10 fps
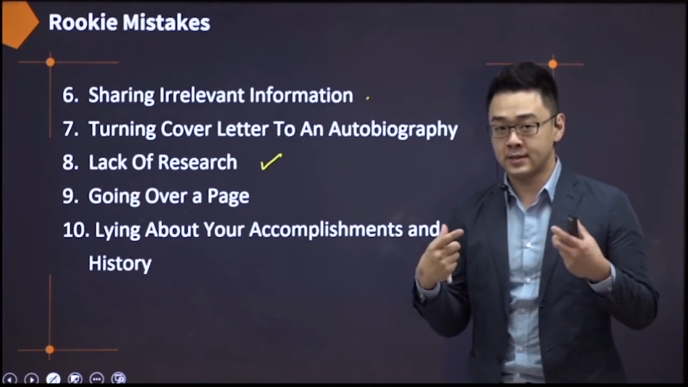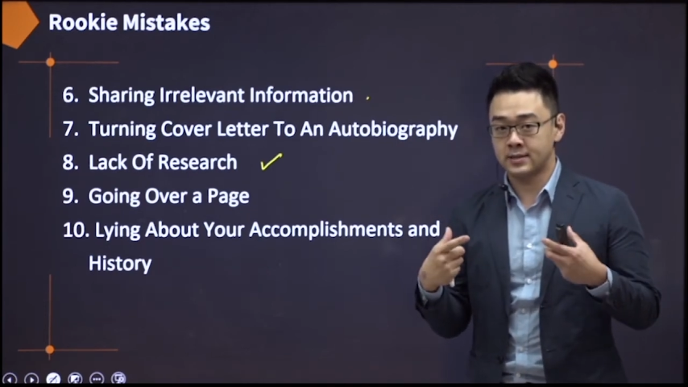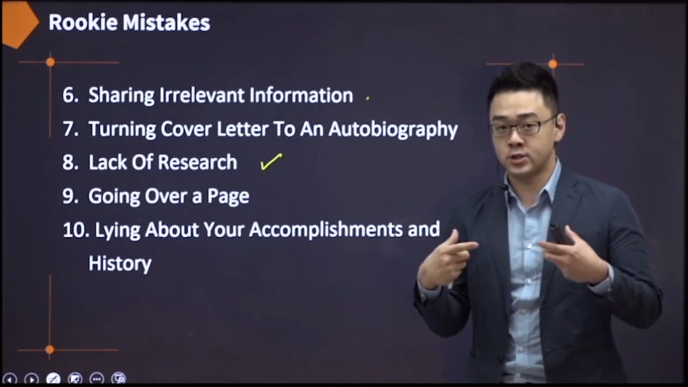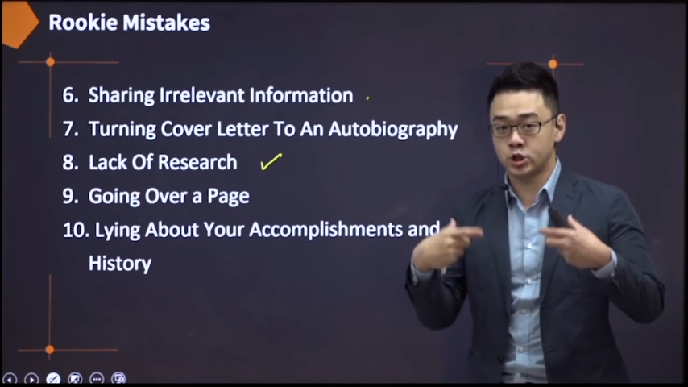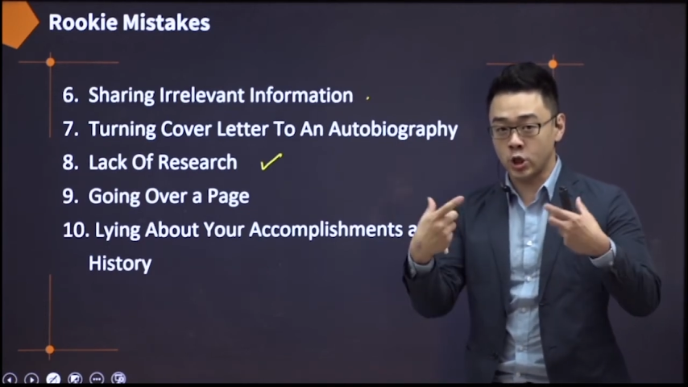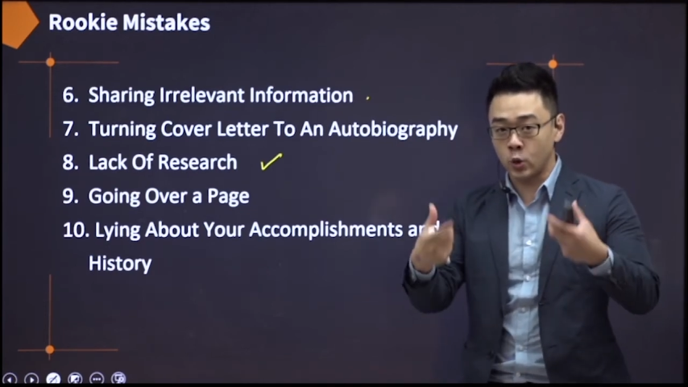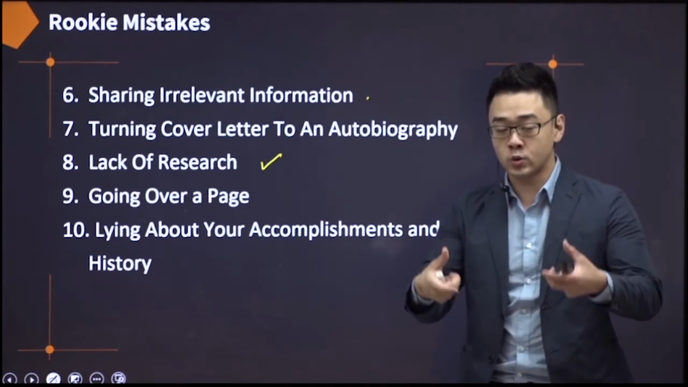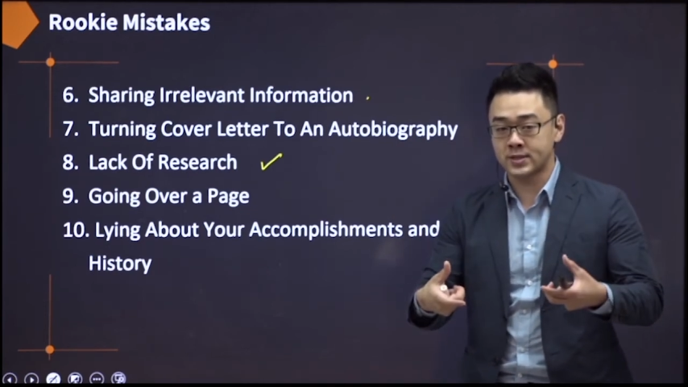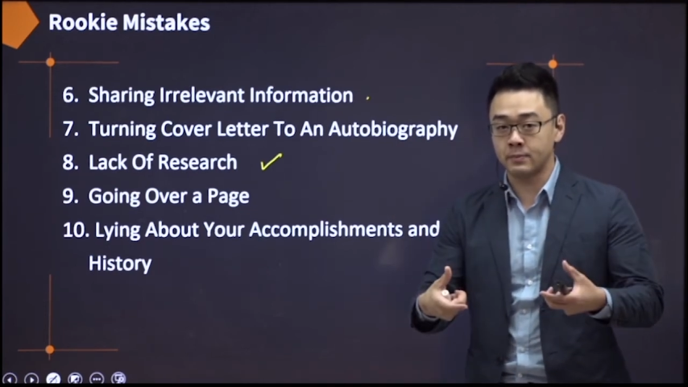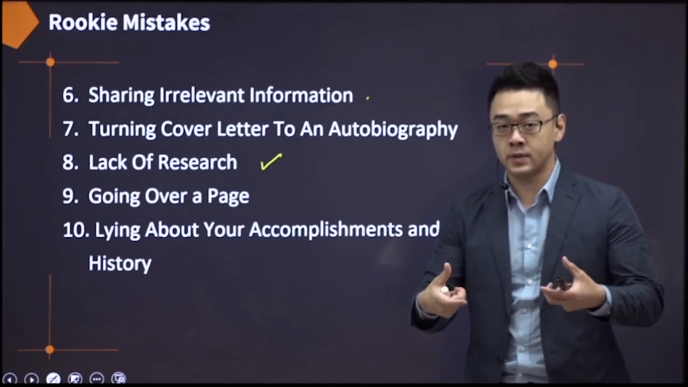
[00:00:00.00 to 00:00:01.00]
show
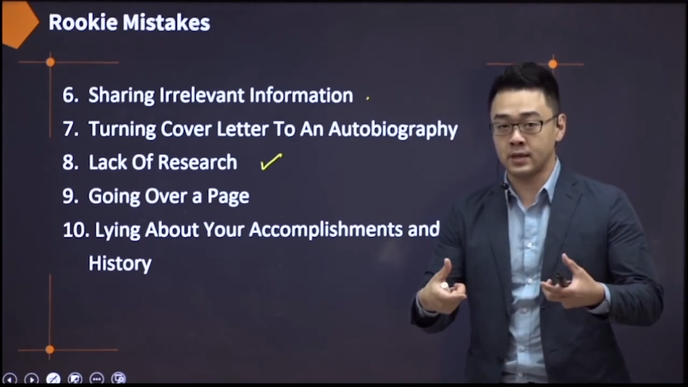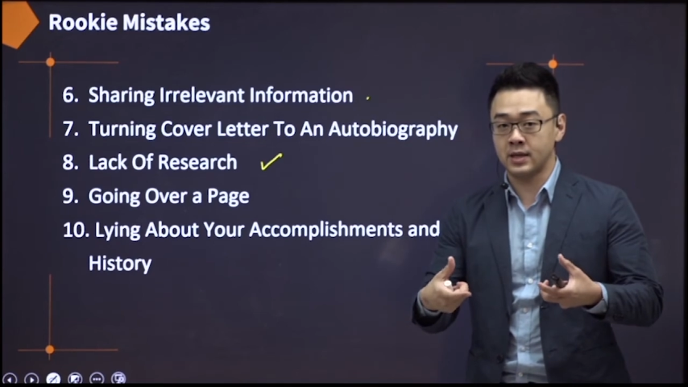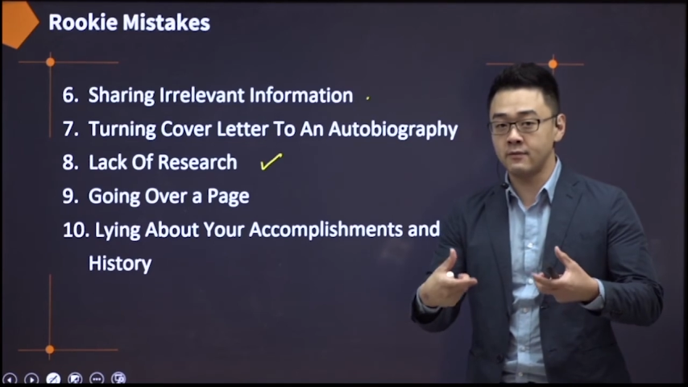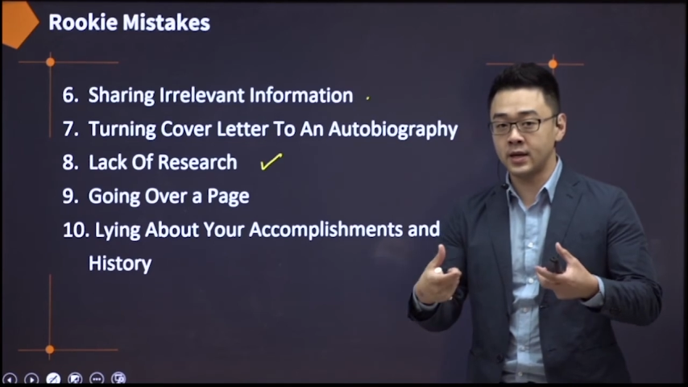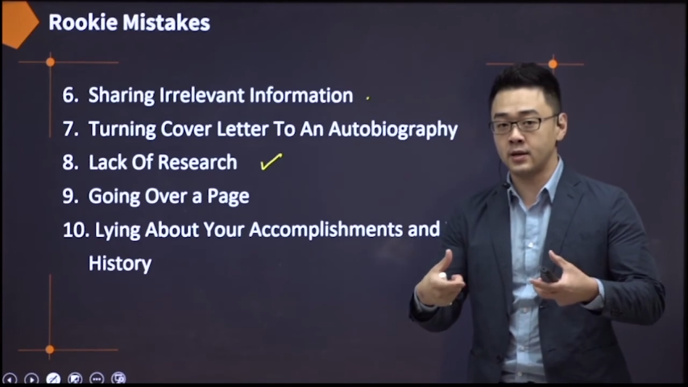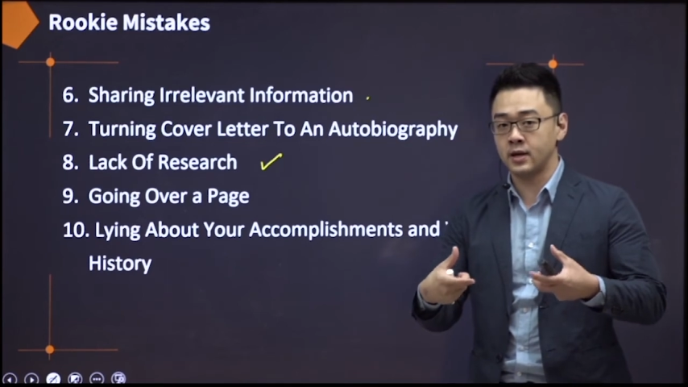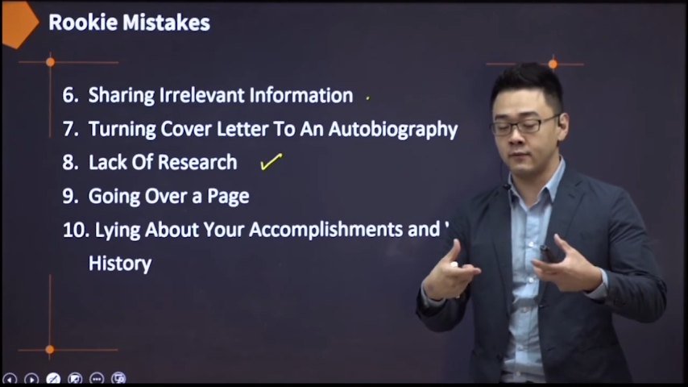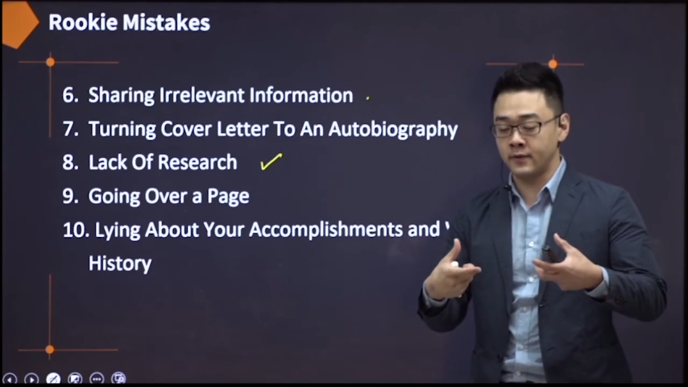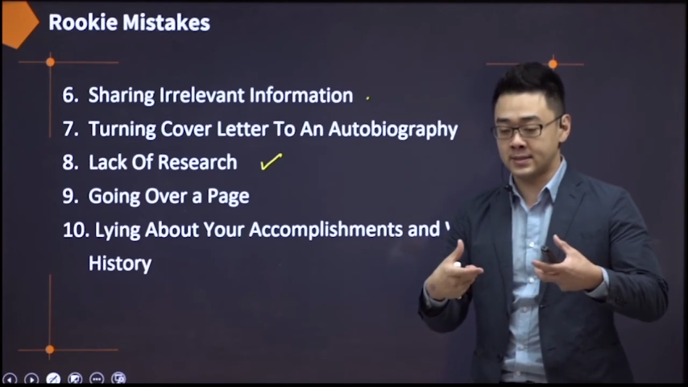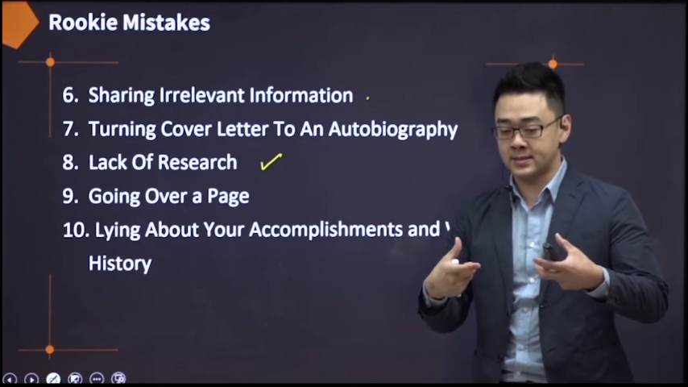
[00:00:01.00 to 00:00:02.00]
something, even
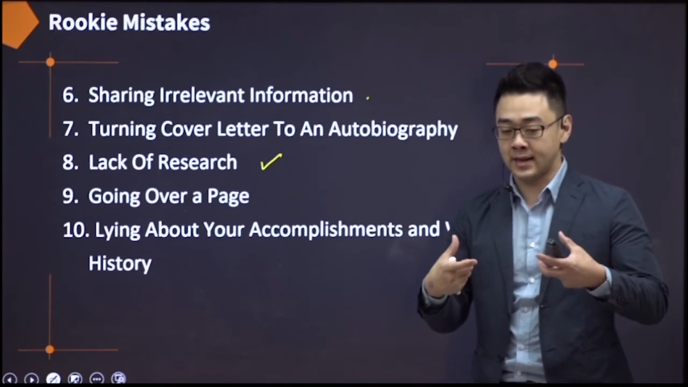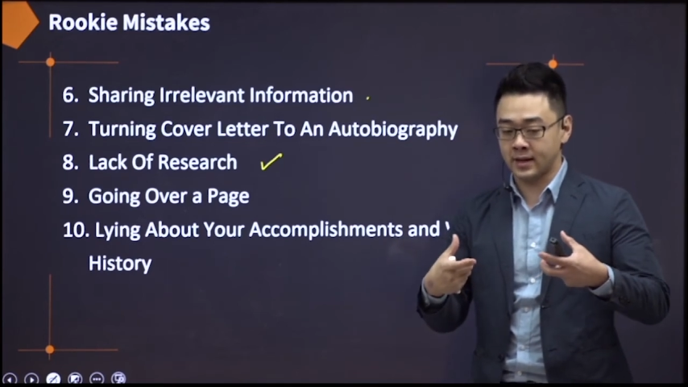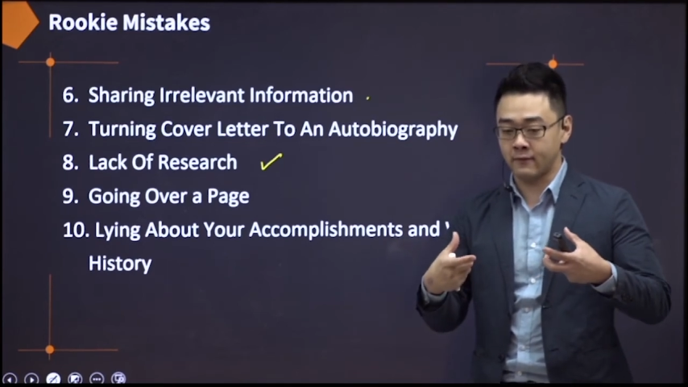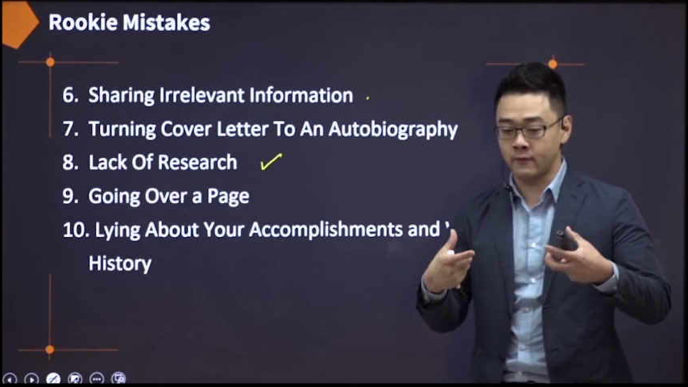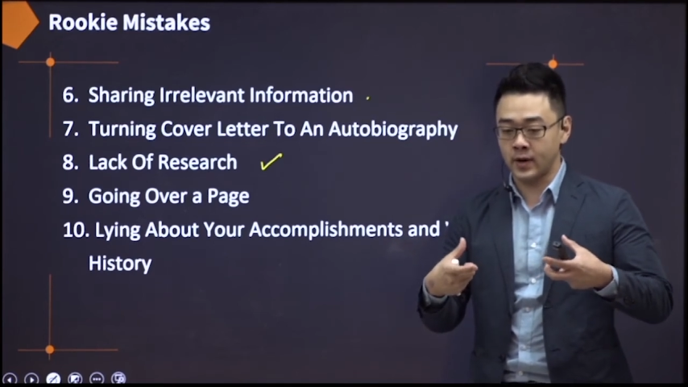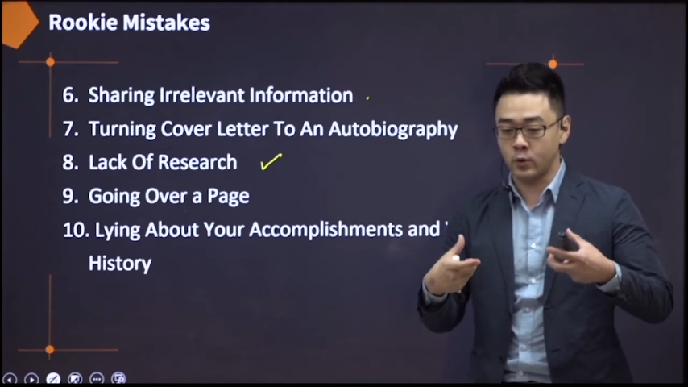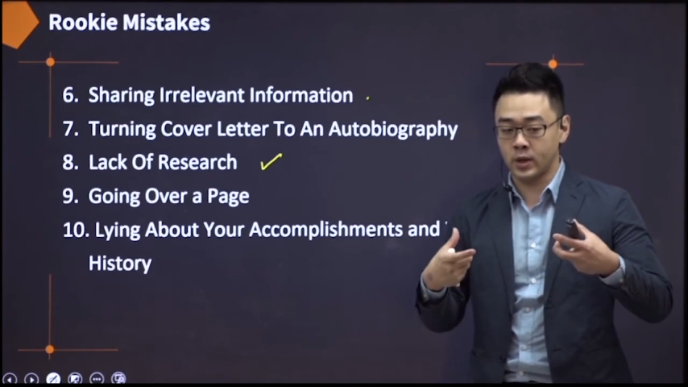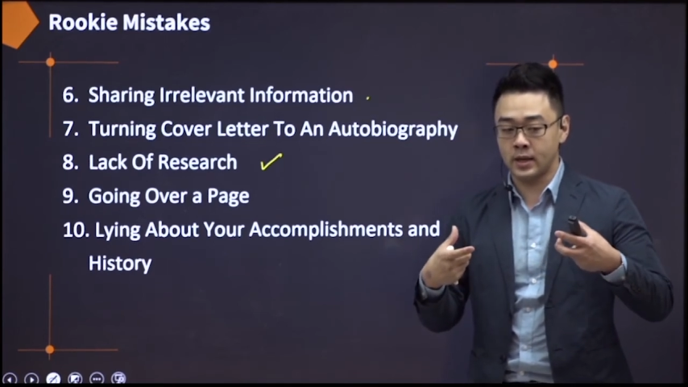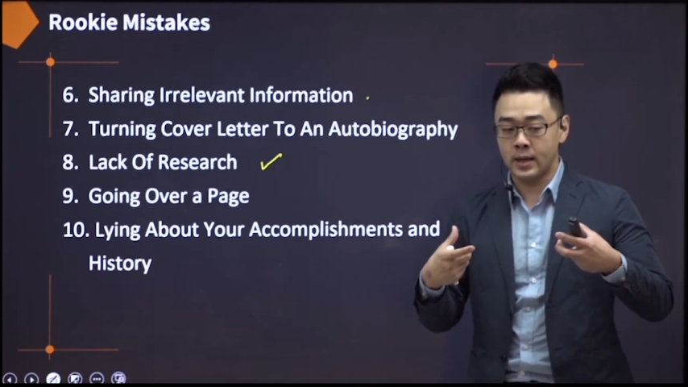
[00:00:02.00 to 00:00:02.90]
if it's like a very